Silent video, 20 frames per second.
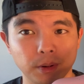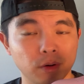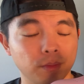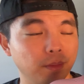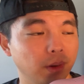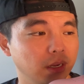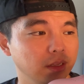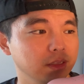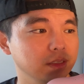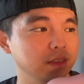of
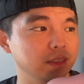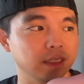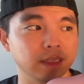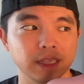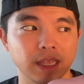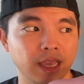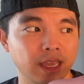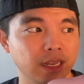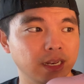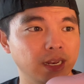months. And
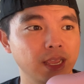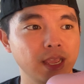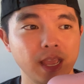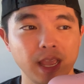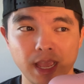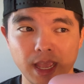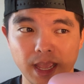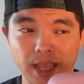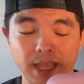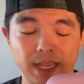then
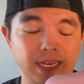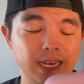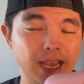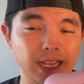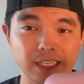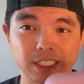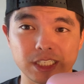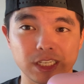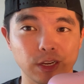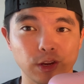
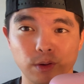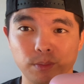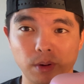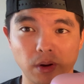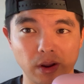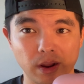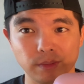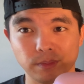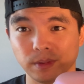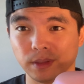next year,
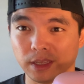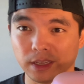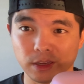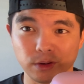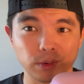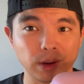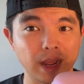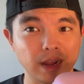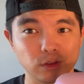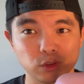probably
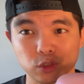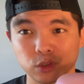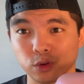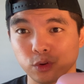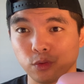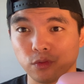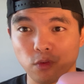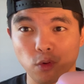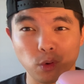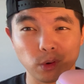around
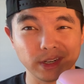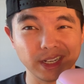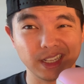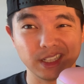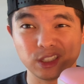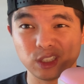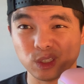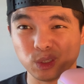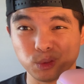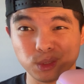240,
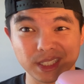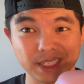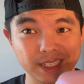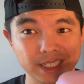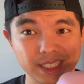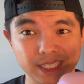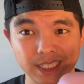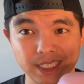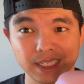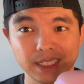
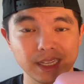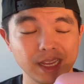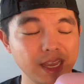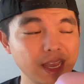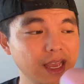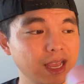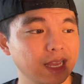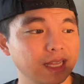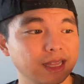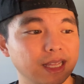260.
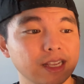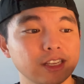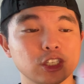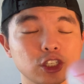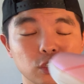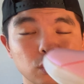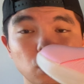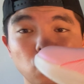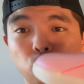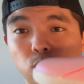This
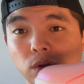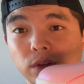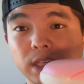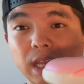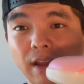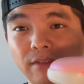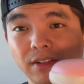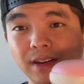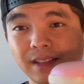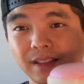shoe will
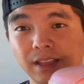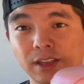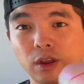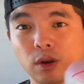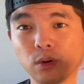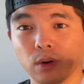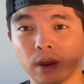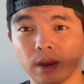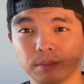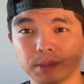definitely go
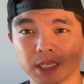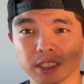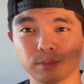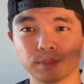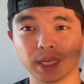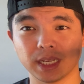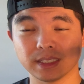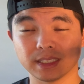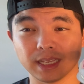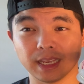up just
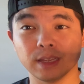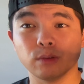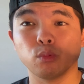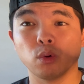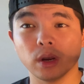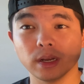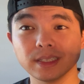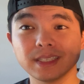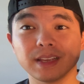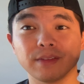because it
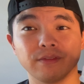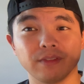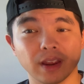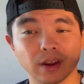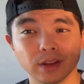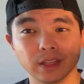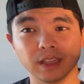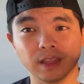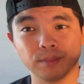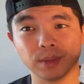was a
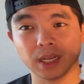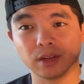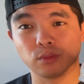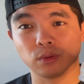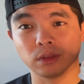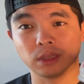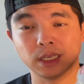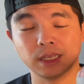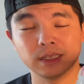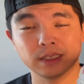very limited
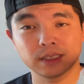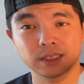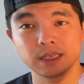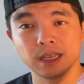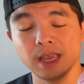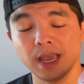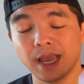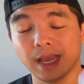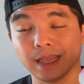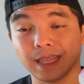release.
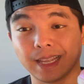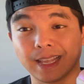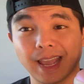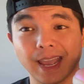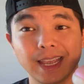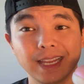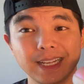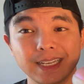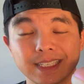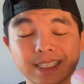The
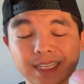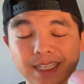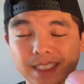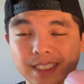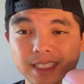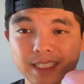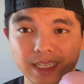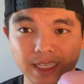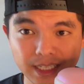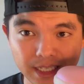
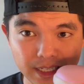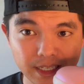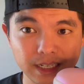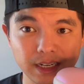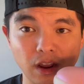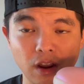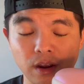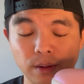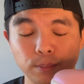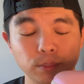
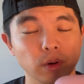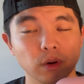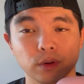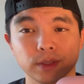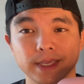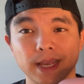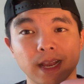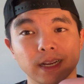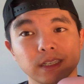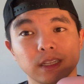KD16 Aunt Pearls
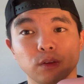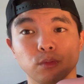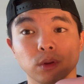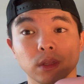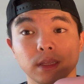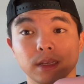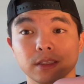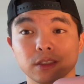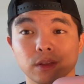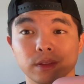actually
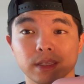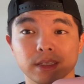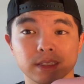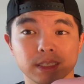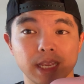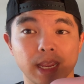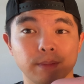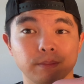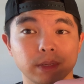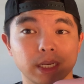released on the
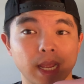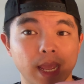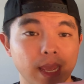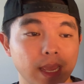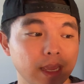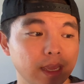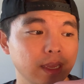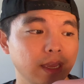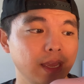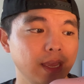same day,